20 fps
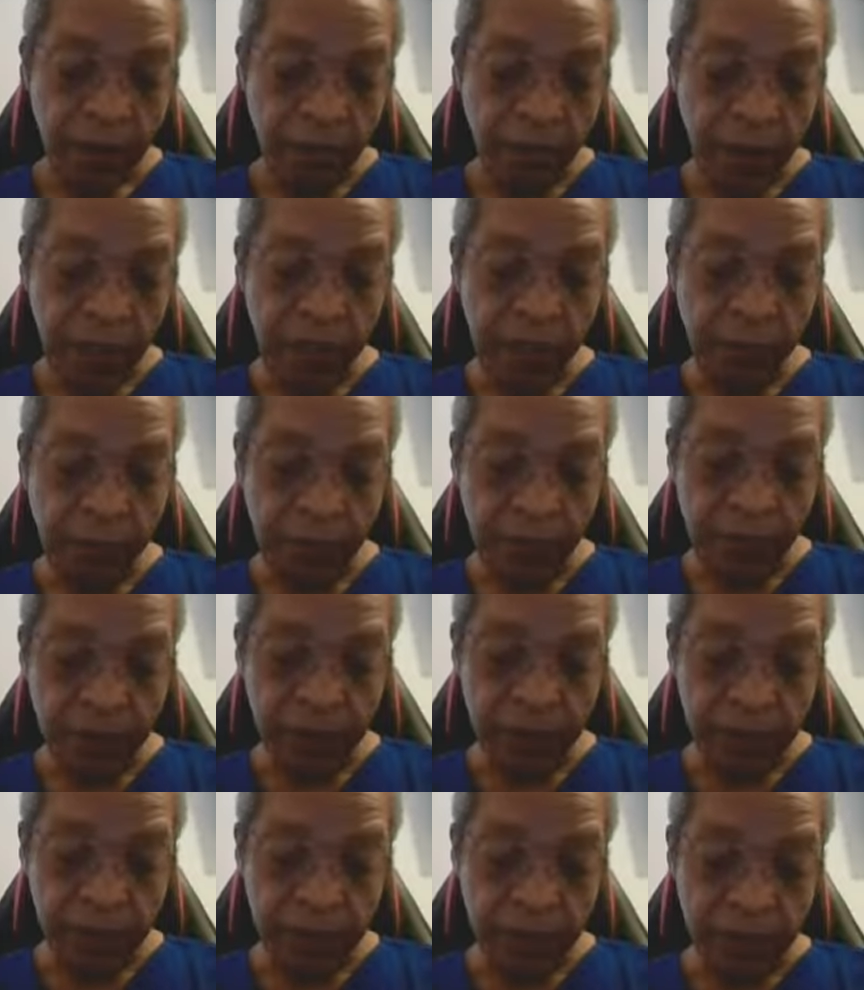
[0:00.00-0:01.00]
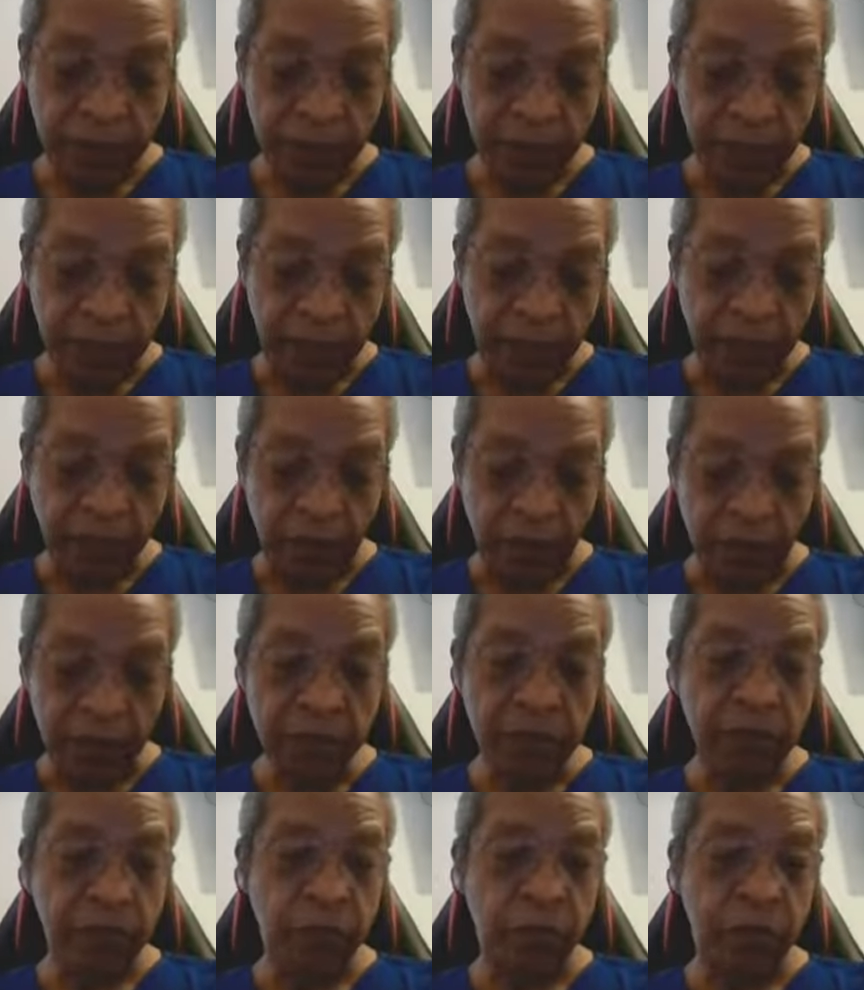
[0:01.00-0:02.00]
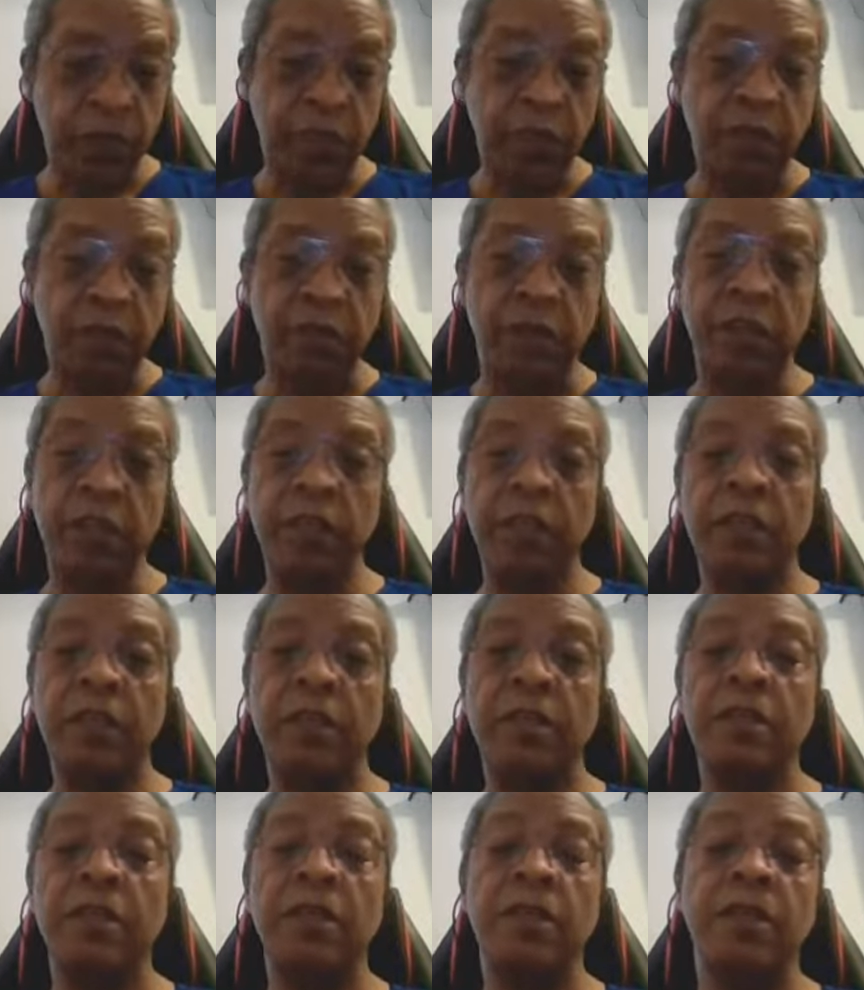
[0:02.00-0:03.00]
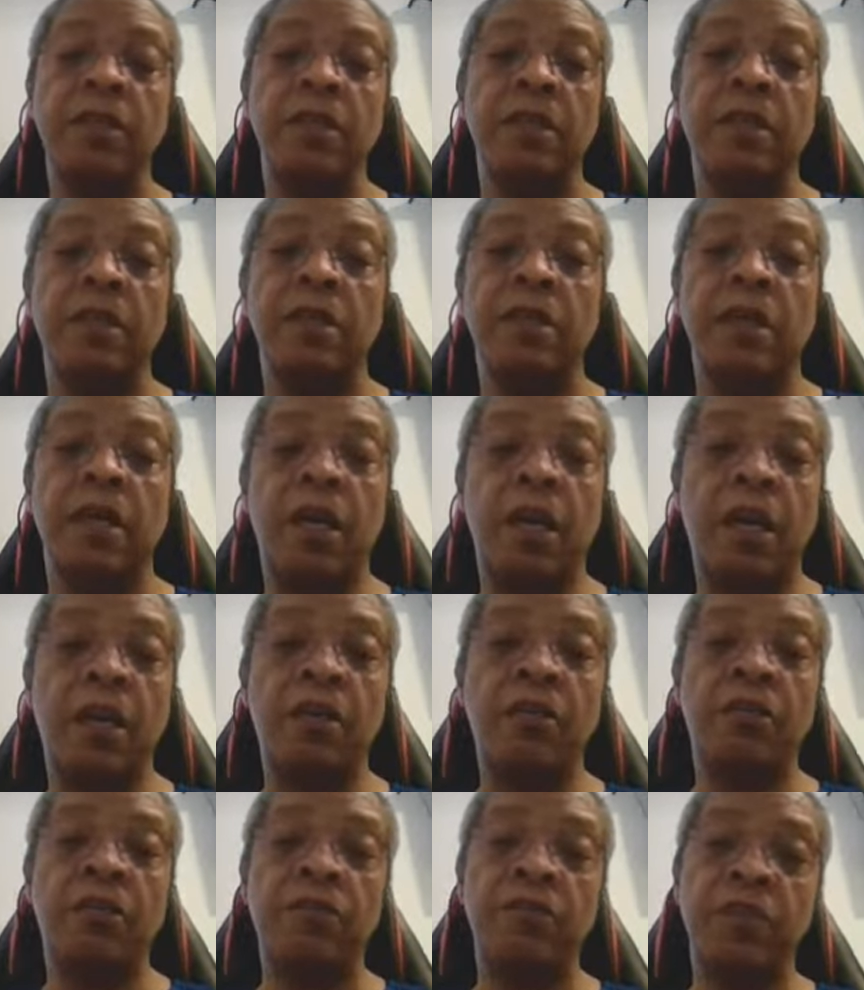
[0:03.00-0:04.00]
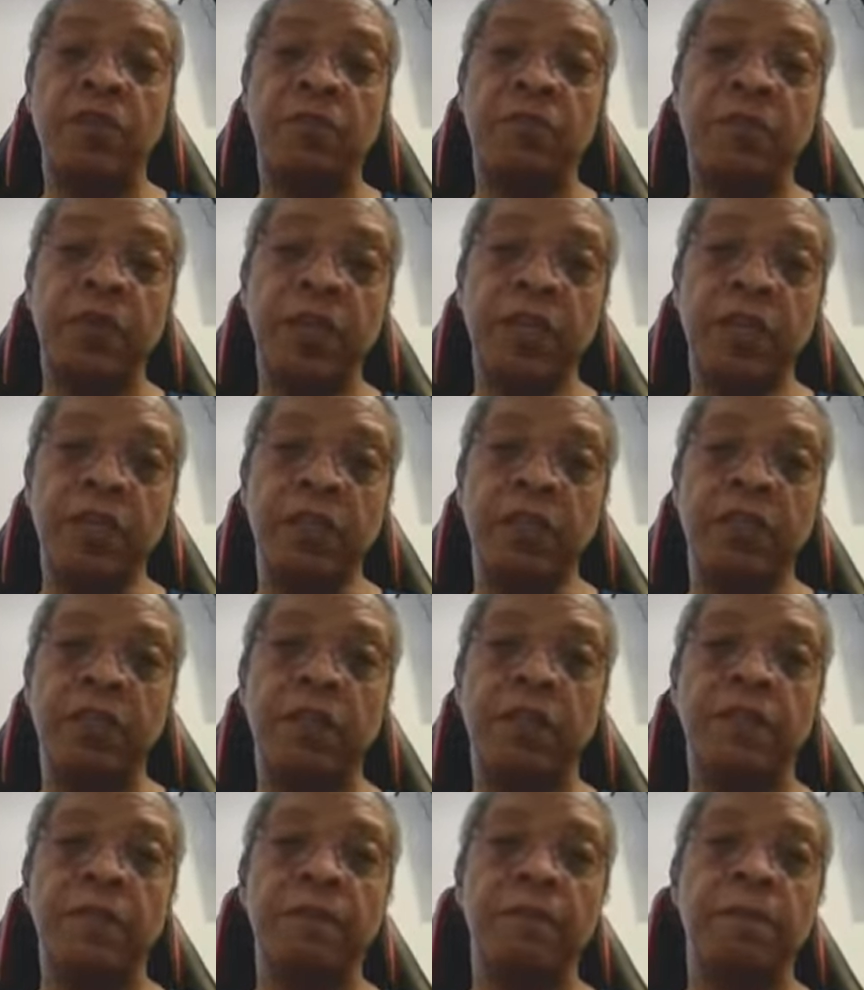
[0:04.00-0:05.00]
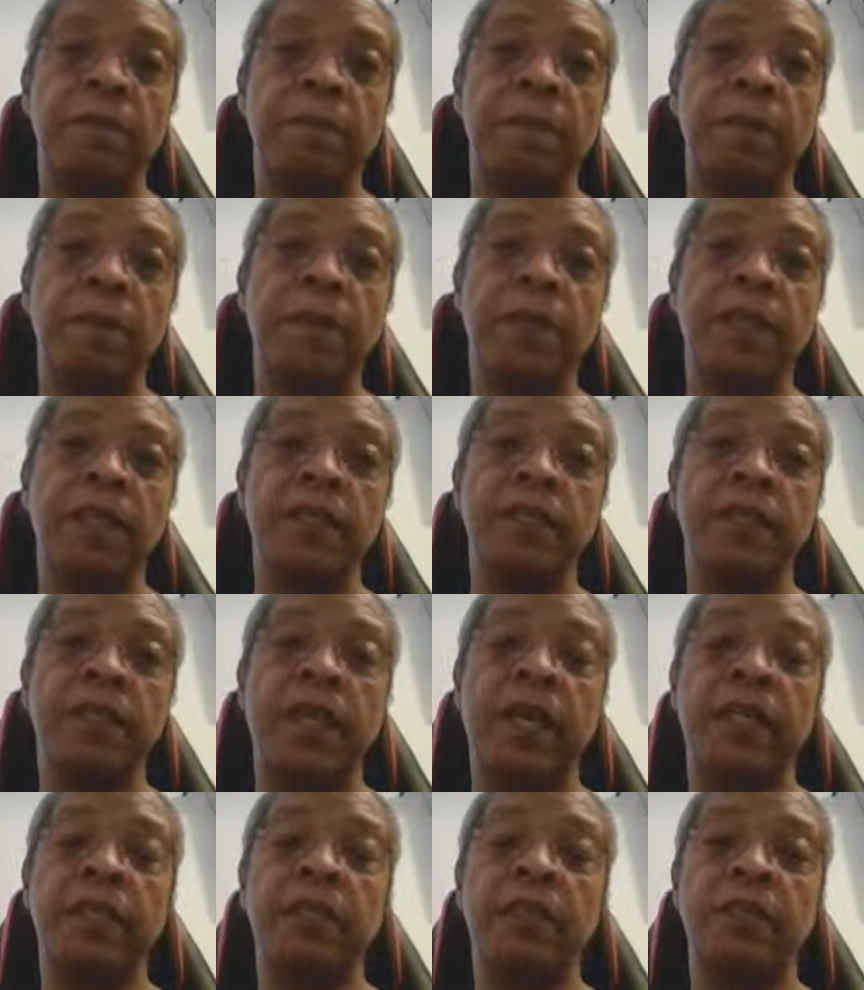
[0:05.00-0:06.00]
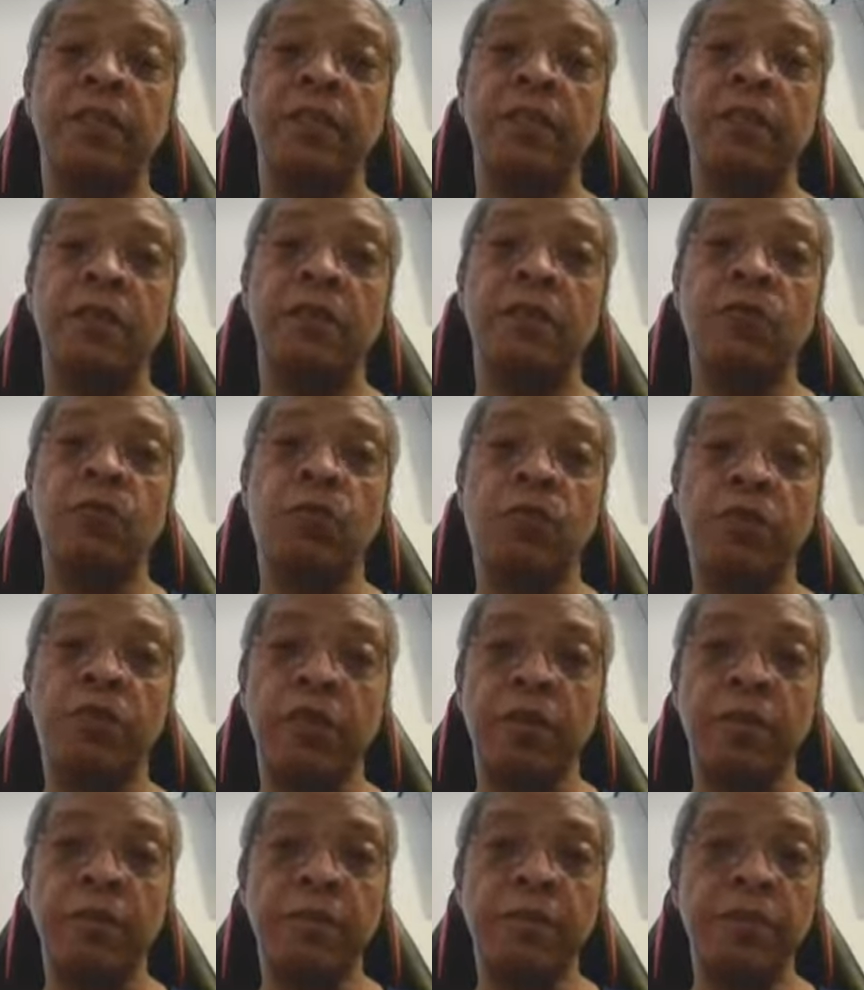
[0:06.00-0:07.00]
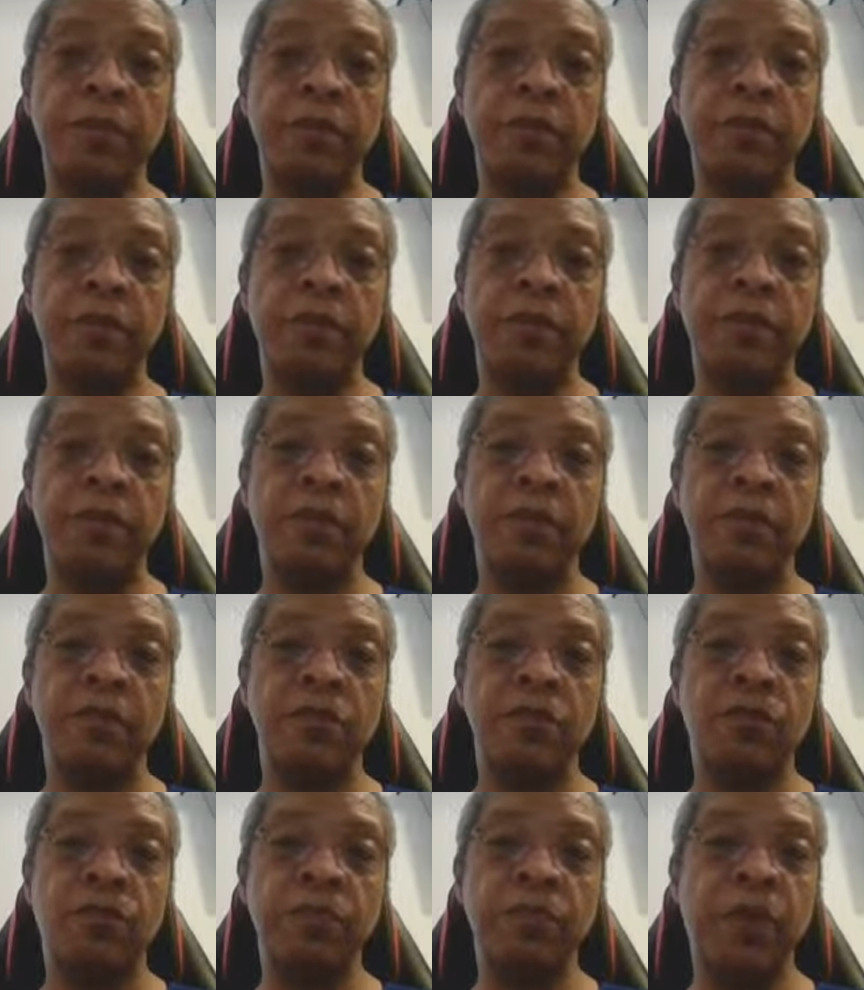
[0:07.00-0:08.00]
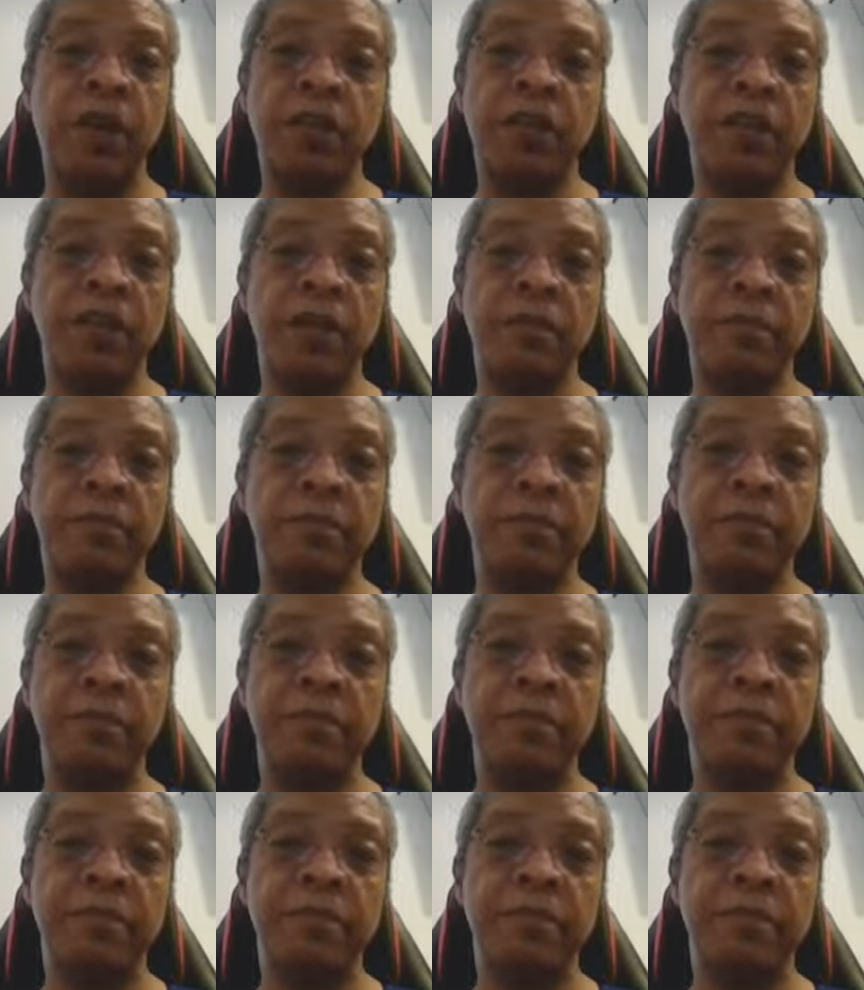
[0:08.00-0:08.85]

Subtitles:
many persons, adults particularly, are of the opinion that worms don't bother them.